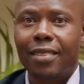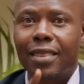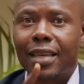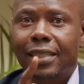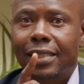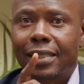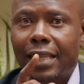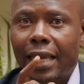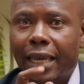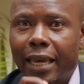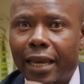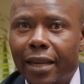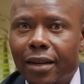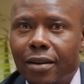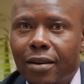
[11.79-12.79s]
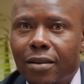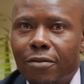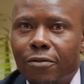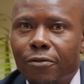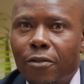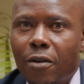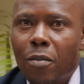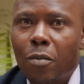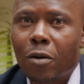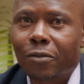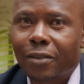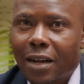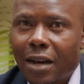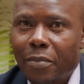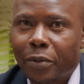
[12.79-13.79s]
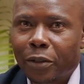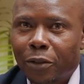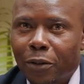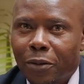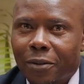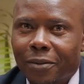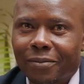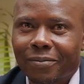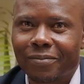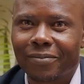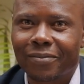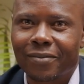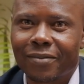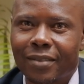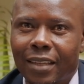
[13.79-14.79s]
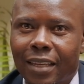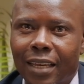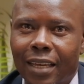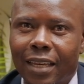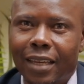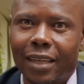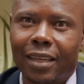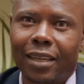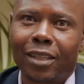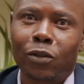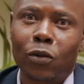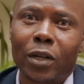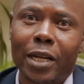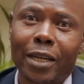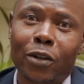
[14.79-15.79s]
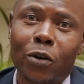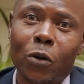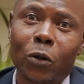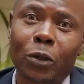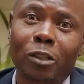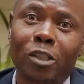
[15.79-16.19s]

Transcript: The second form of capital is what I call